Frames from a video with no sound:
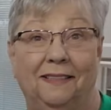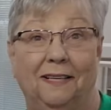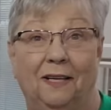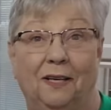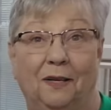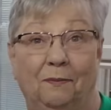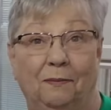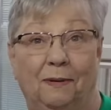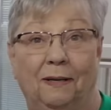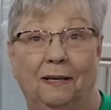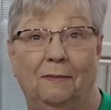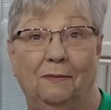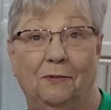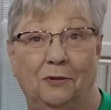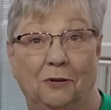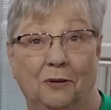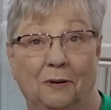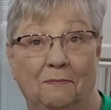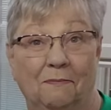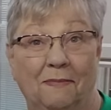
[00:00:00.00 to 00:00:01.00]
up and I'm
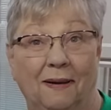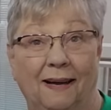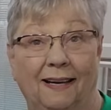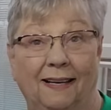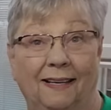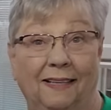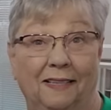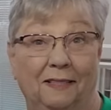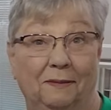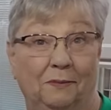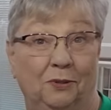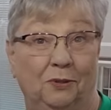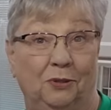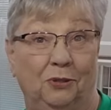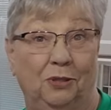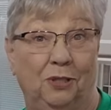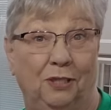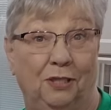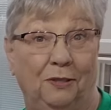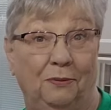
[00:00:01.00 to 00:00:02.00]
going to come back and I'm going to
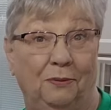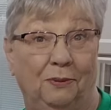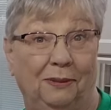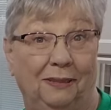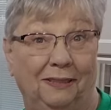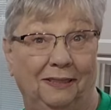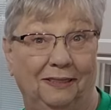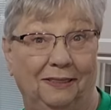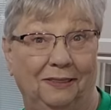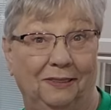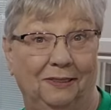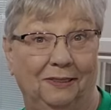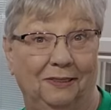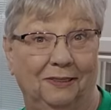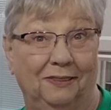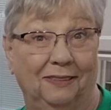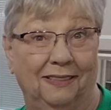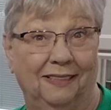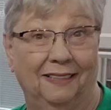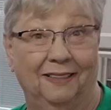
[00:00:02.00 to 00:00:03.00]
show you what this
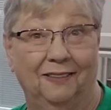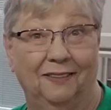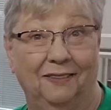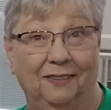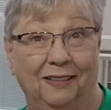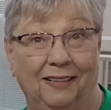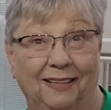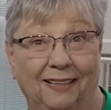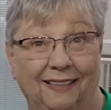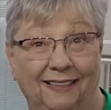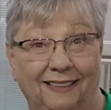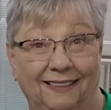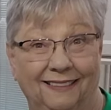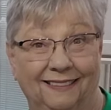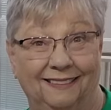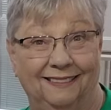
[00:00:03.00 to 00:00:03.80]
looks like, okay?